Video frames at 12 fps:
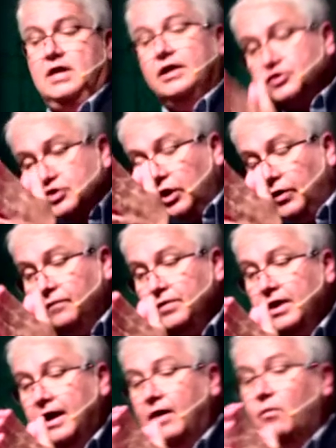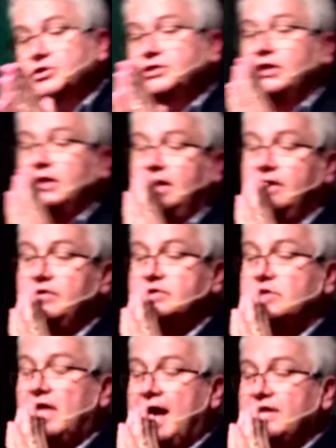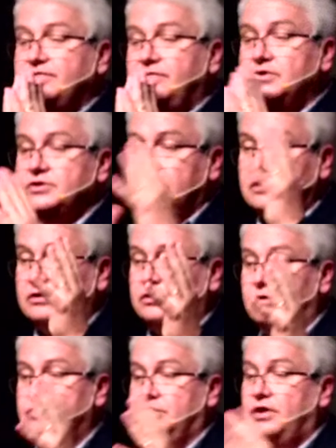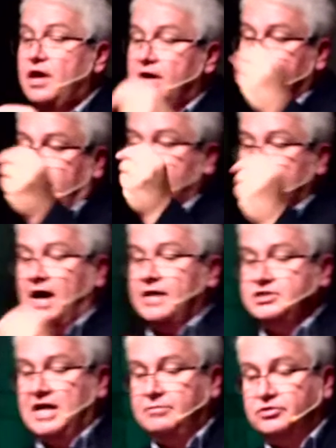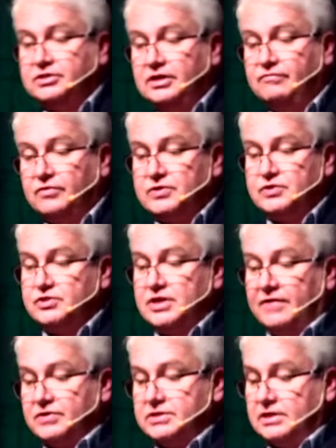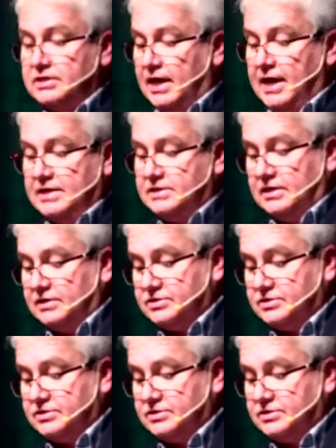And so, I want you to hear this last verse in conclusion from John chapter 10, verses 17 to 18.